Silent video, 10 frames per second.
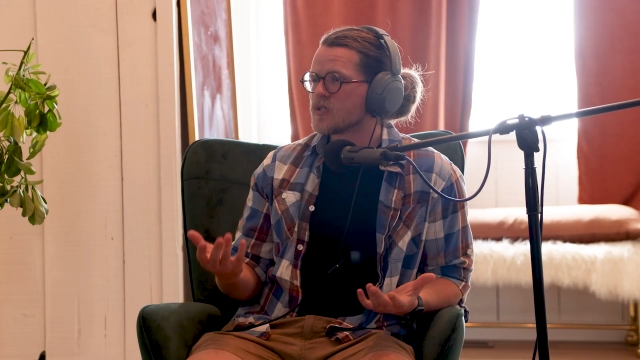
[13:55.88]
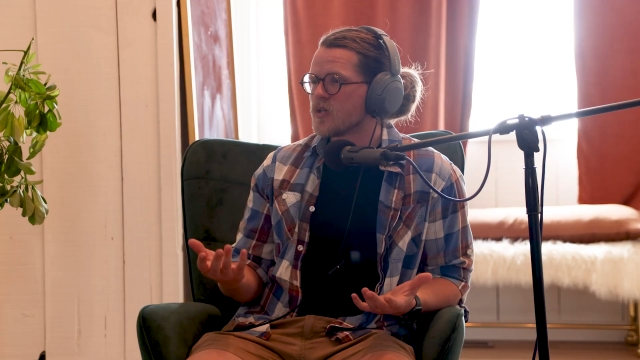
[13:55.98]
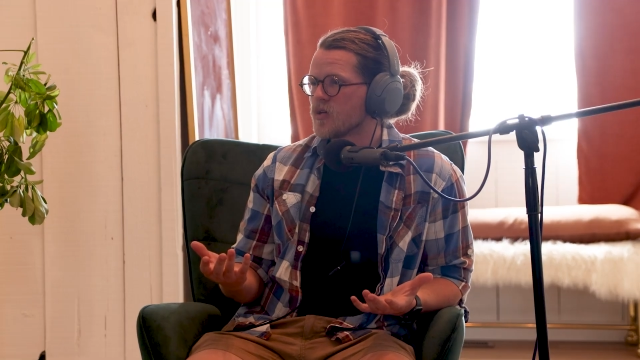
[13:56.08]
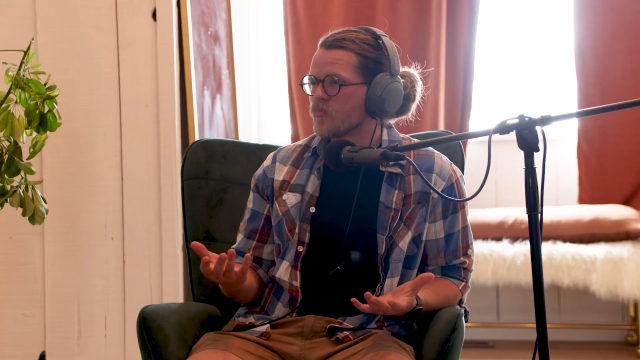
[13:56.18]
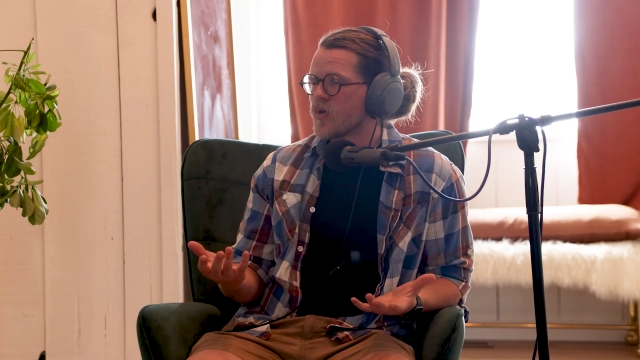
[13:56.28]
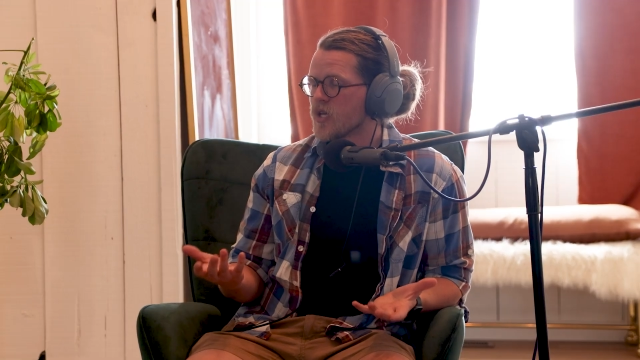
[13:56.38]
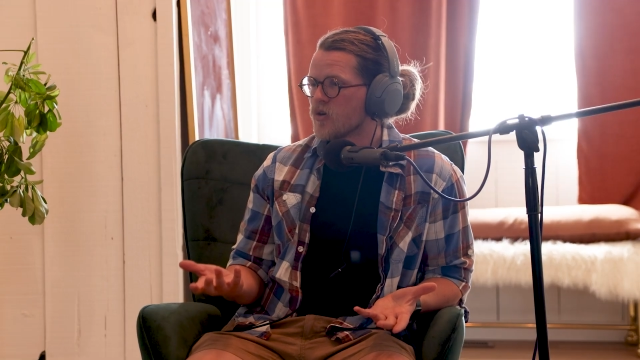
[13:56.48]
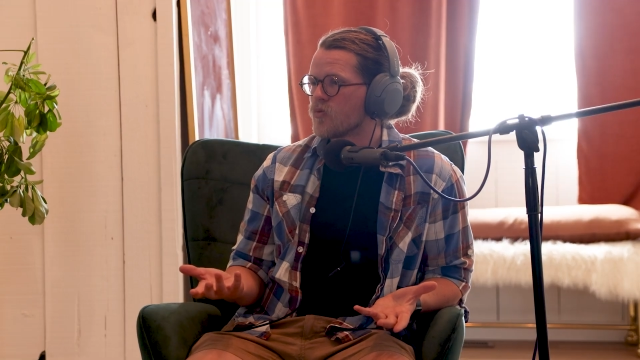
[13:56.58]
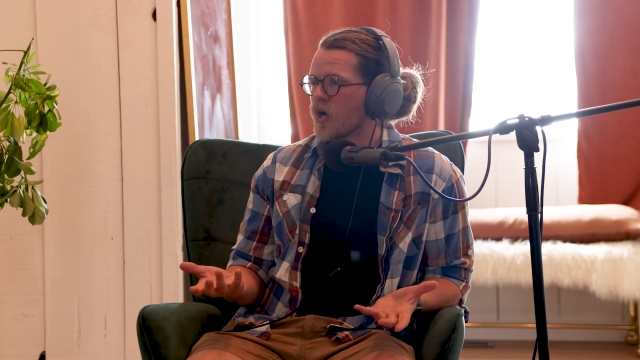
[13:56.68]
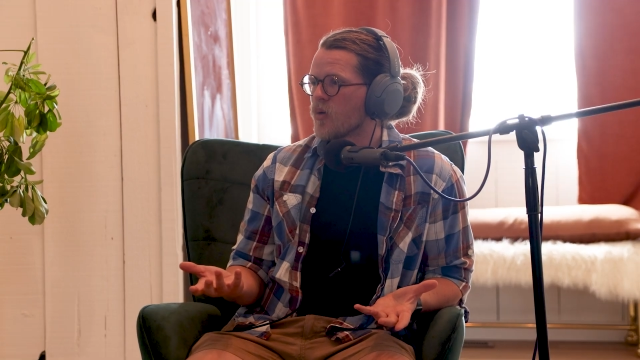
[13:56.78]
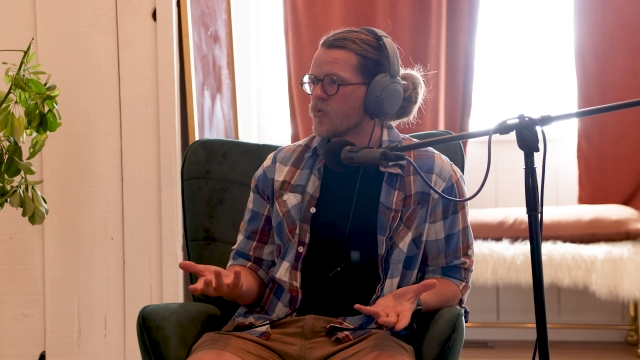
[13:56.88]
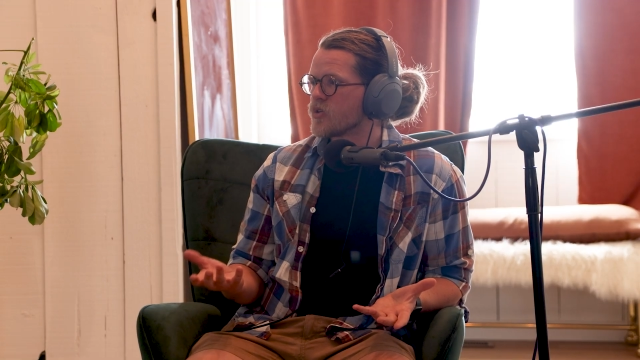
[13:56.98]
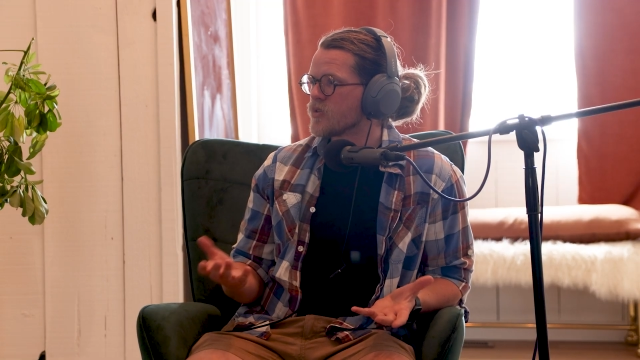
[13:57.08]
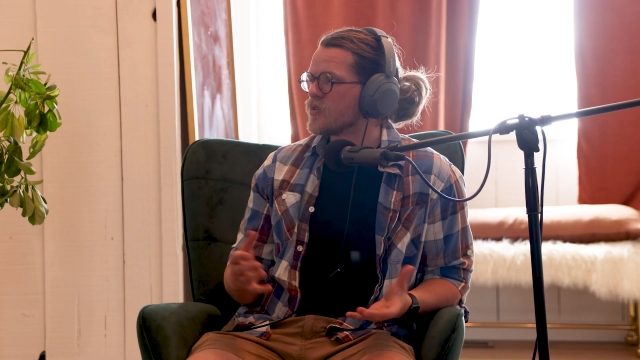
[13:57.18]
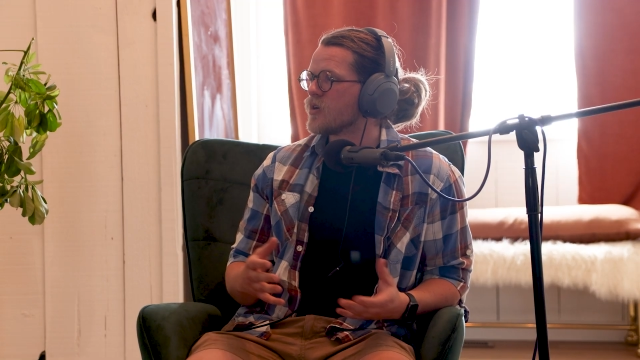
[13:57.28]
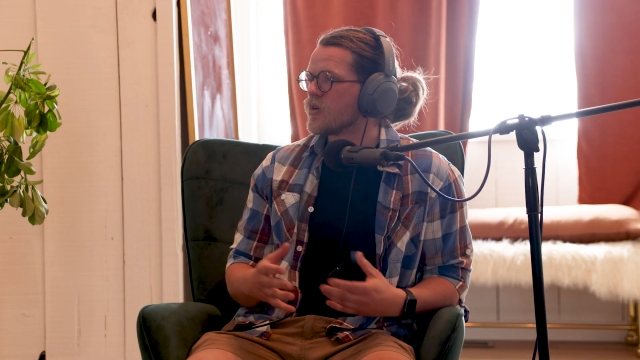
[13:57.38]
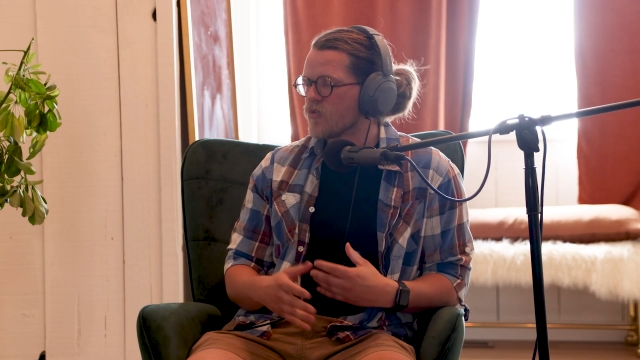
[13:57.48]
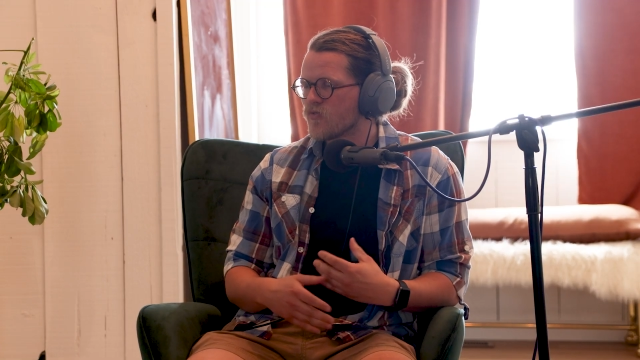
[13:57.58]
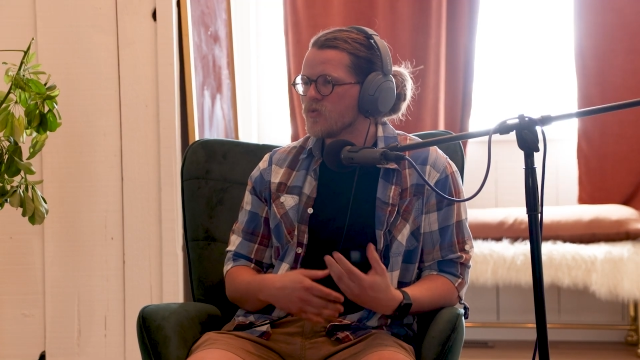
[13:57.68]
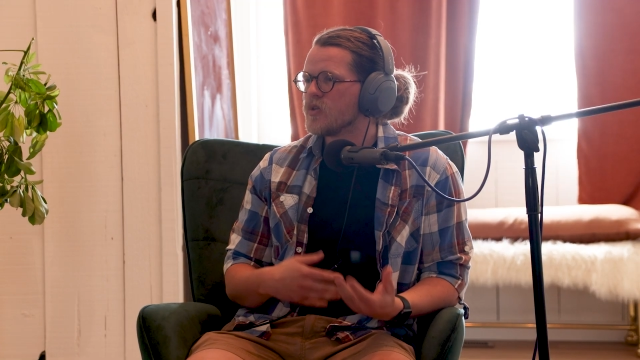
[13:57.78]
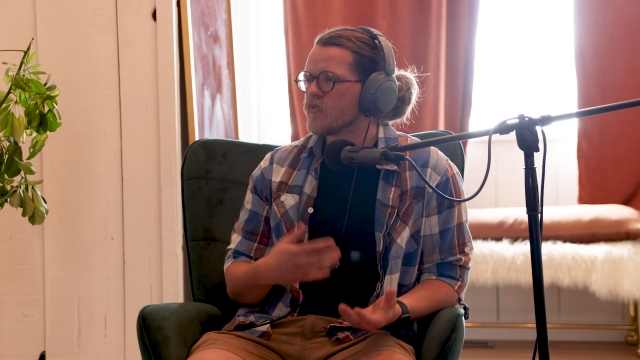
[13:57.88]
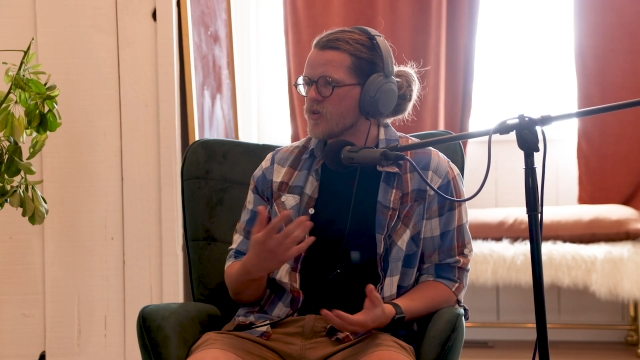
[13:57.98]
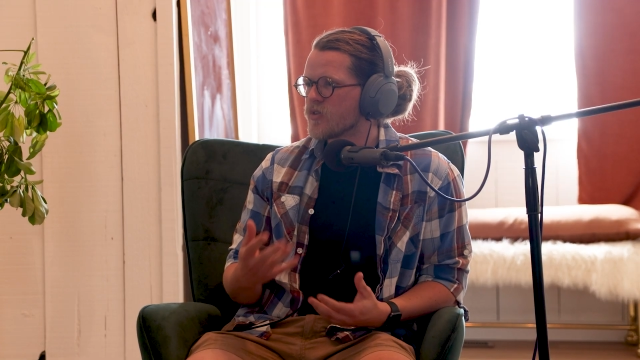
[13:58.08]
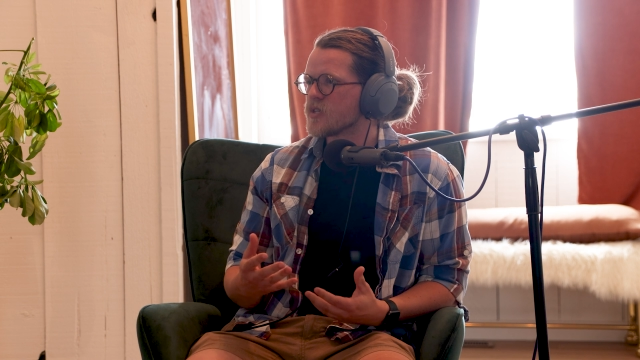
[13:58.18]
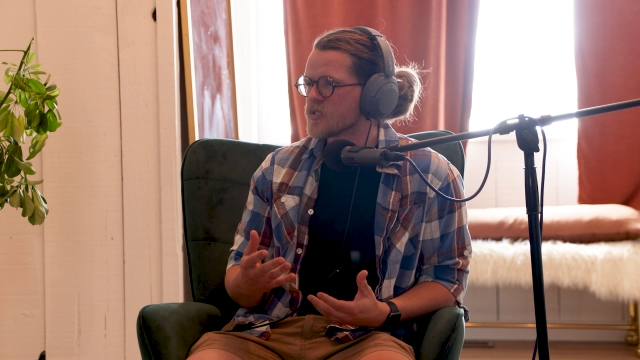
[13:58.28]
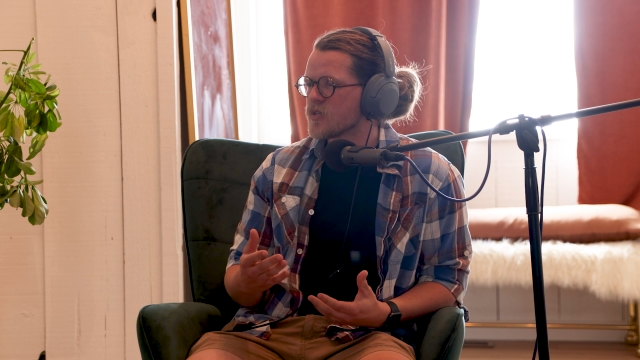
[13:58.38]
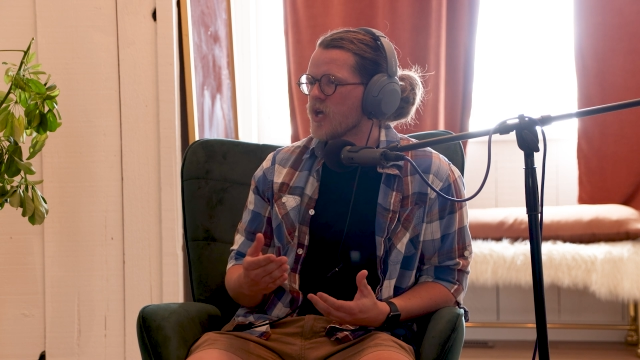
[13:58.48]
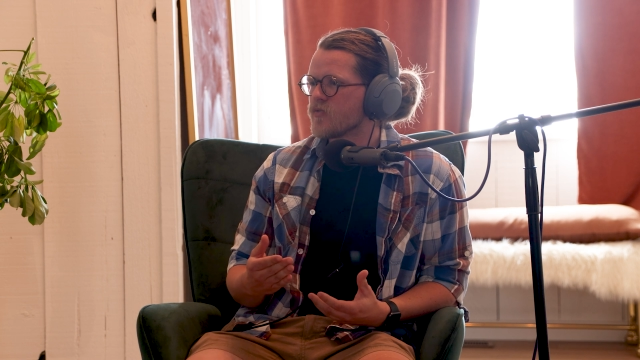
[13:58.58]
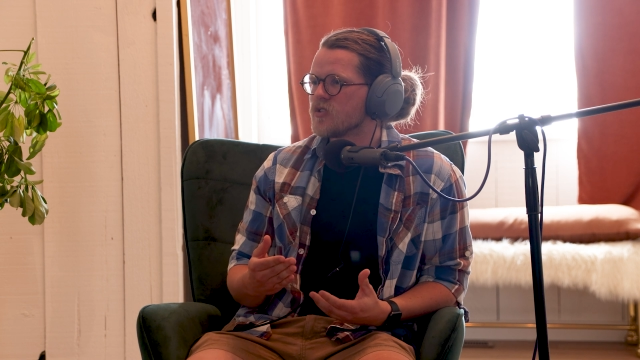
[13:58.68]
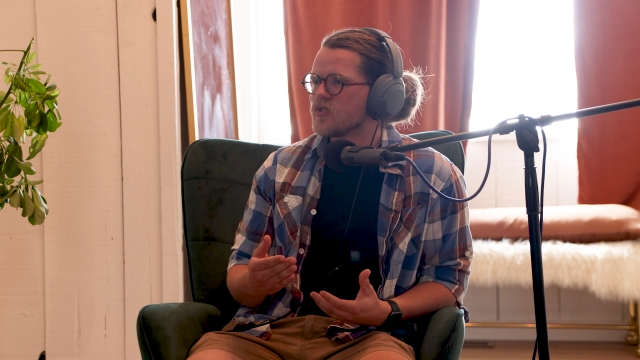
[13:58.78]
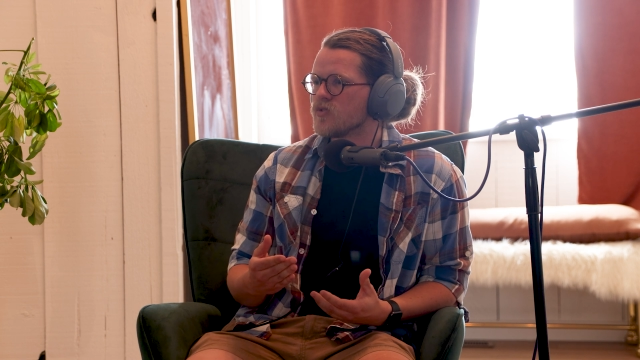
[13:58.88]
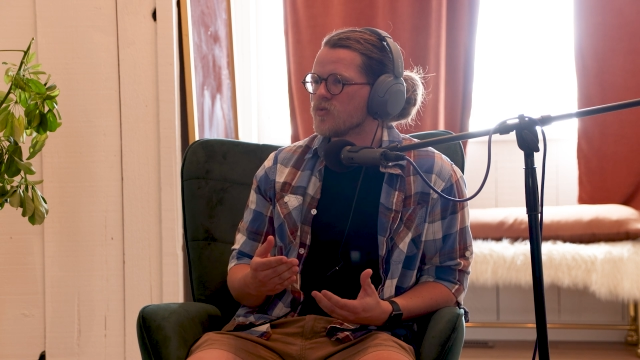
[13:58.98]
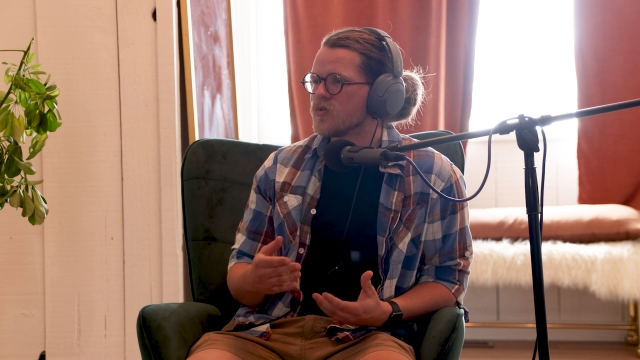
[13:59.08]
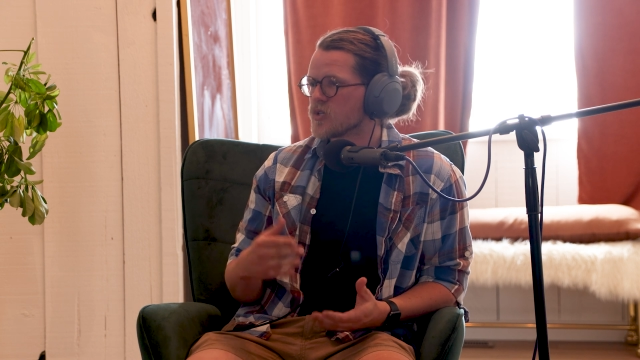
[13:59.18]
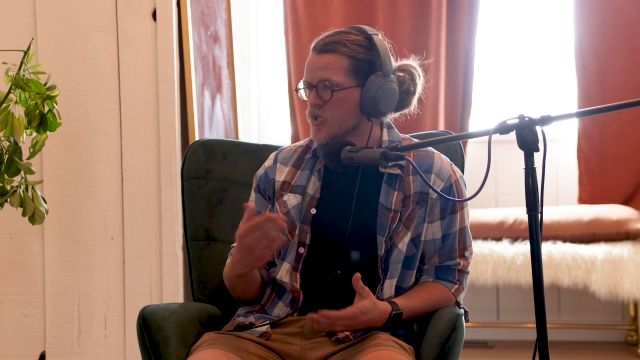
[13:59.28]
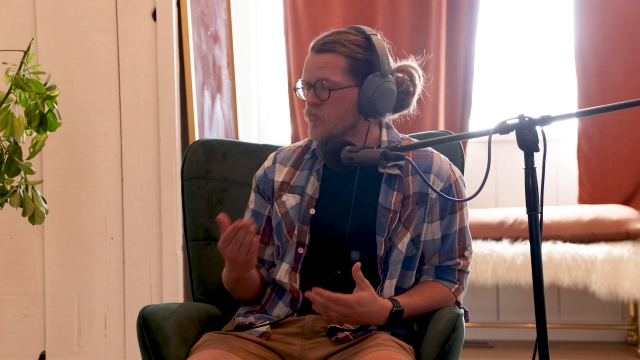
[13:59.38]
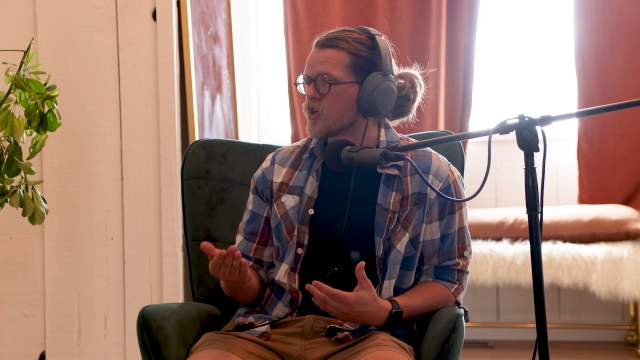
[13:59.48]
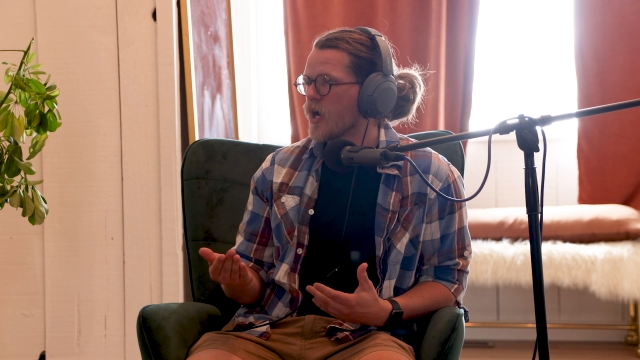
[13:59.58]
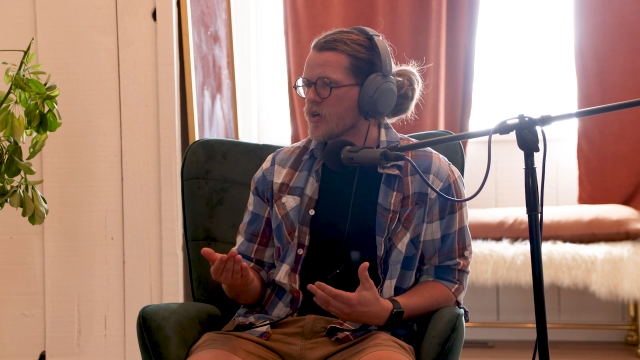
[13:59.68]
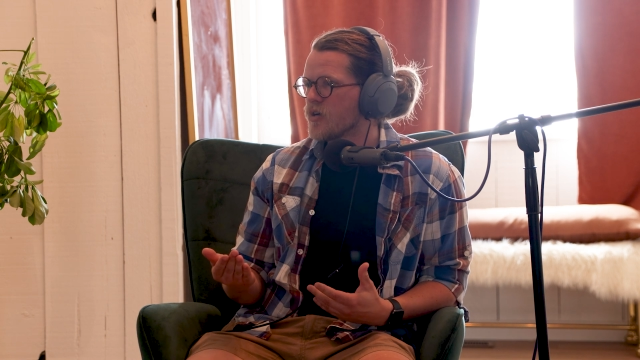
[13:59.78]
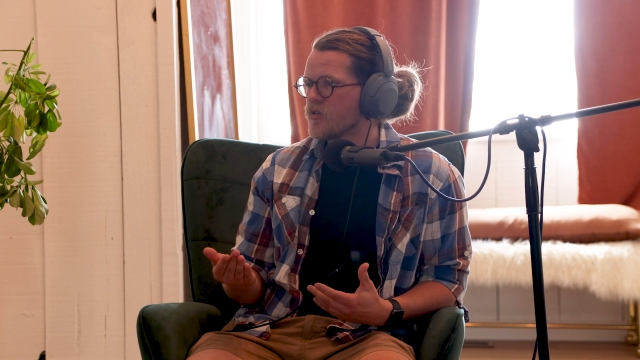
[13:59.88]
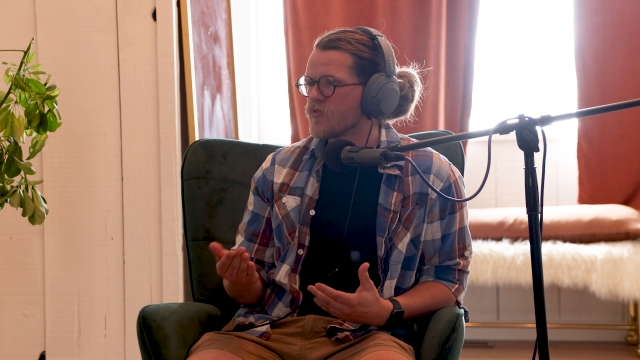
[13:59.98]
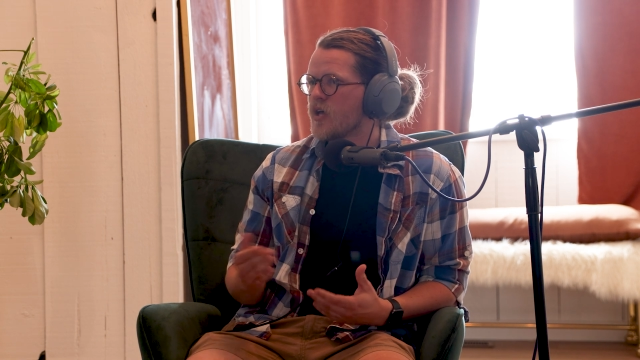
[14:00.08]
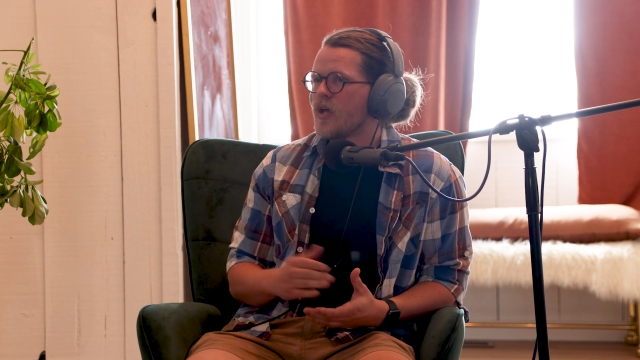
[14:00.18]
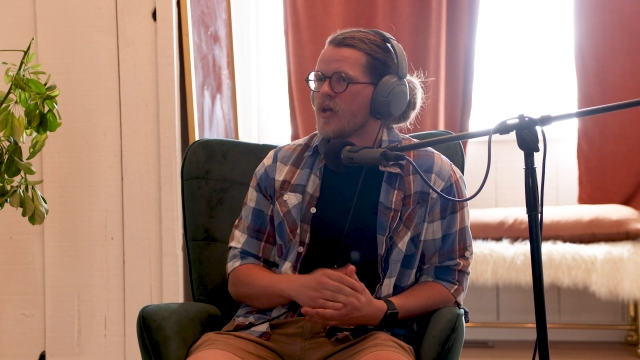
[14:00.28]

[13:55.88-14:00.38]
it's a bank-owned property, there are a few different things that you have to do and keep track of,